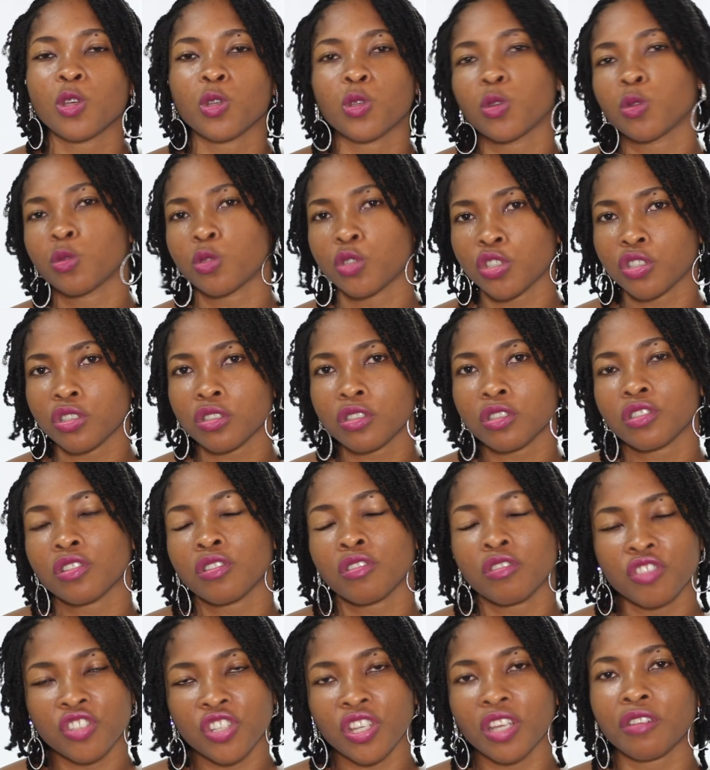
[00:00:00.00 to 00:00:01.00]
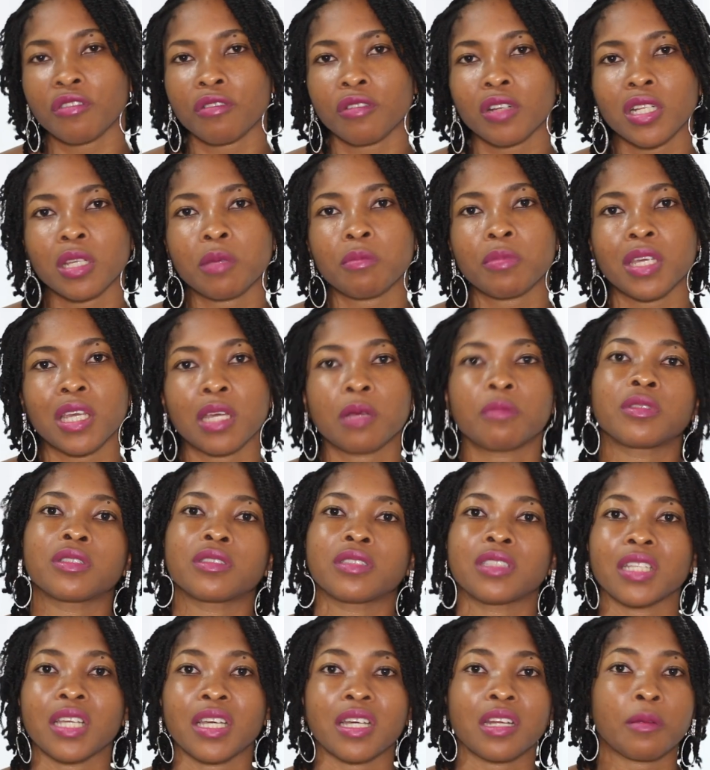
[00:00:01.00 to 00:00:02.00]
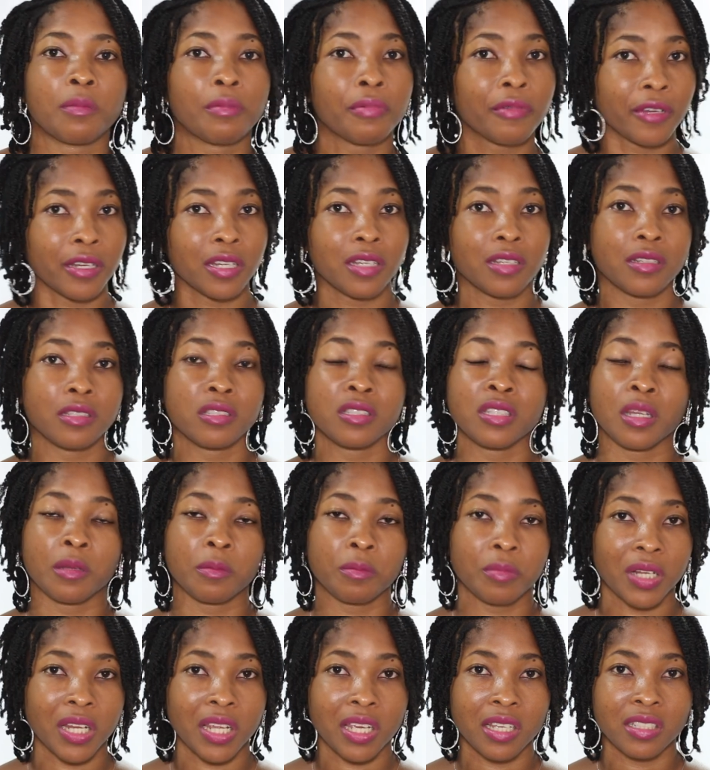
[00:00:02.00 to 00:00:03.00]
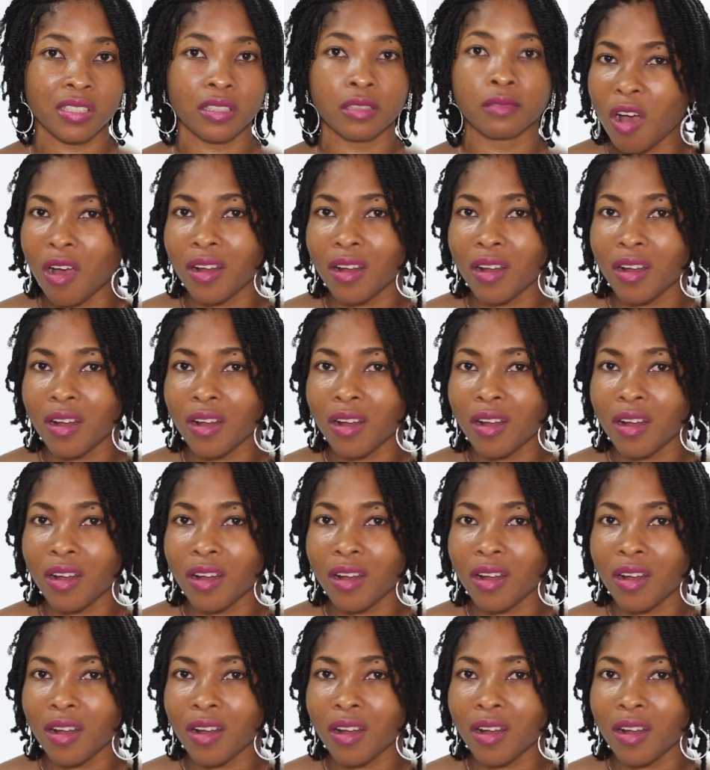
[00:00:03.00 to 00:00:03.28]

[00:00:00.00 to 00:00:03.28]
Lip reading: you should generally be able to get a pretty decent place